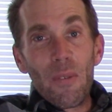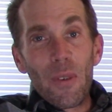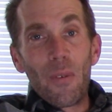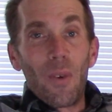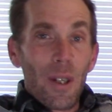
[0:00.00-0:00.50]
up
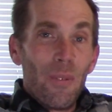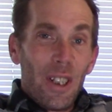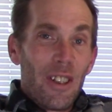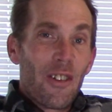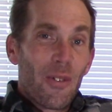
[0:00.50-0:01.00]
with 1
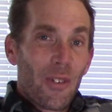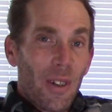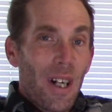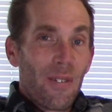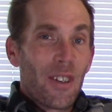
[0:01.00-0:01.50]
million
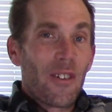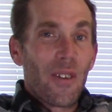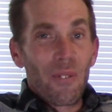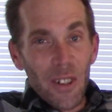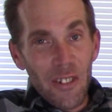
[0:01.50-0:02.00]
subscribers,
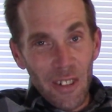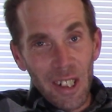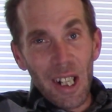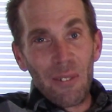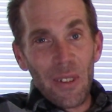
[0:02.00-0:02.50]
the first
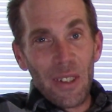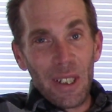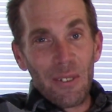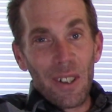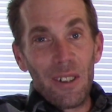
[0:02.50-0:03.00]
thing I would
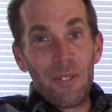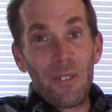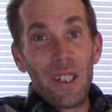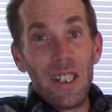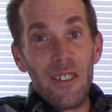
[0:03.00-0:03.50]
think
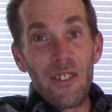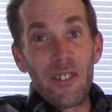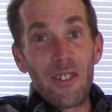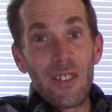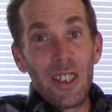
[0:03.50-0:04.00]
of
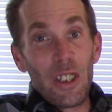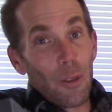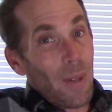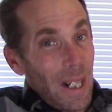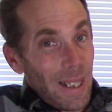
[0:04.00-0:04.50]
is
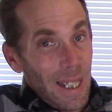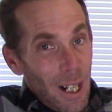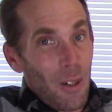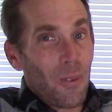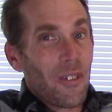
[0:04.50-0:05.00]
either my
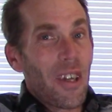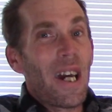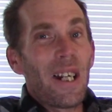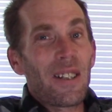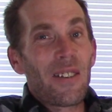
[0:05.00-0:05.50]
account was
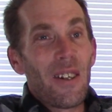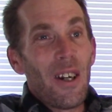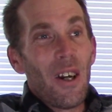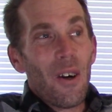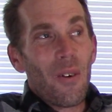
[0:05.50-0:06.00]
hacked
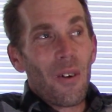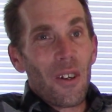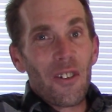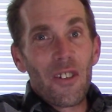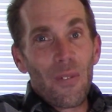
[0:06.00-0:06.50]

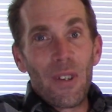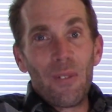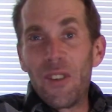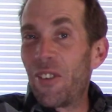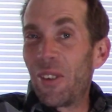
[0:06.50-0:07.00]
or
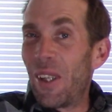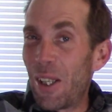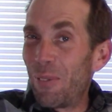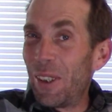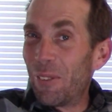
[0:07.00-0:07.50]
something was
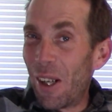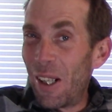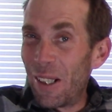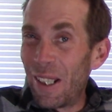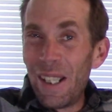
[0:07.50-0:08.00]
incredibly
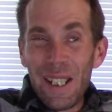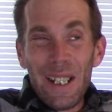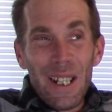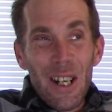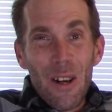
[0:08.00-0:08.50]
wrong.
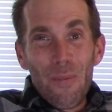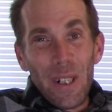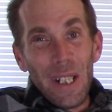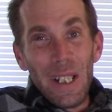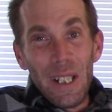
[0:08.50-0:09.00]

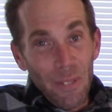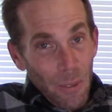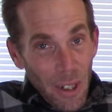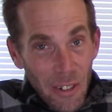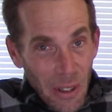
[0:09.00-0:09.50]
But if
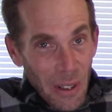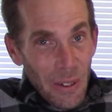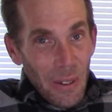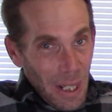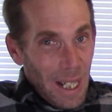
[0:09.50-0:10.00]
it was
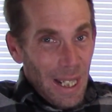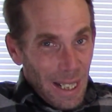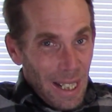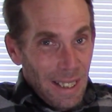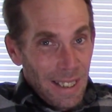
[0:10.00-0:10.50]
true,
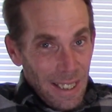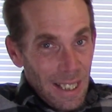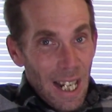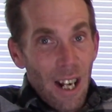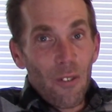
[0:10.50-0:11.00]
and I
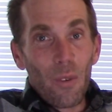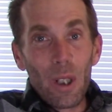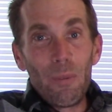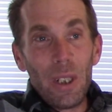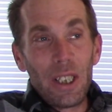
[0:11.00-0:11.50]
did have
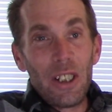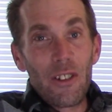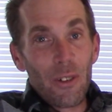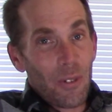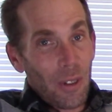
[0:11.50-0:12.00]
1 million
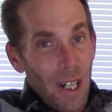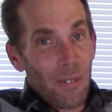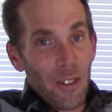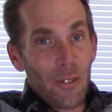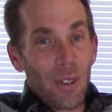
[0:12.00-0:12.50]

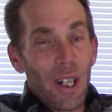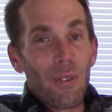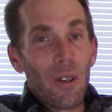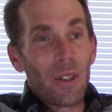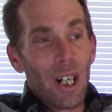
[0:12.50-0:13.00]
subscribers when I
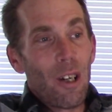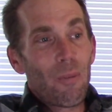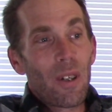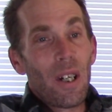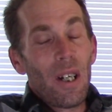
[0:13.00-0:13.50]
woke
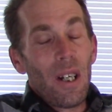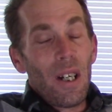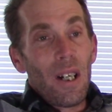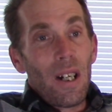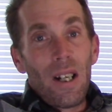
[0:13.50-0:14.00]
up,
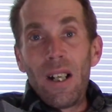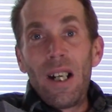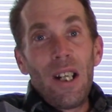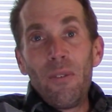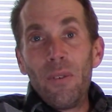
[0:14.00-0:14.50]

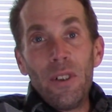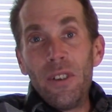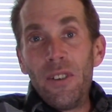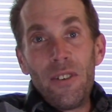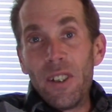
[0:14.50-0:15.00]
I would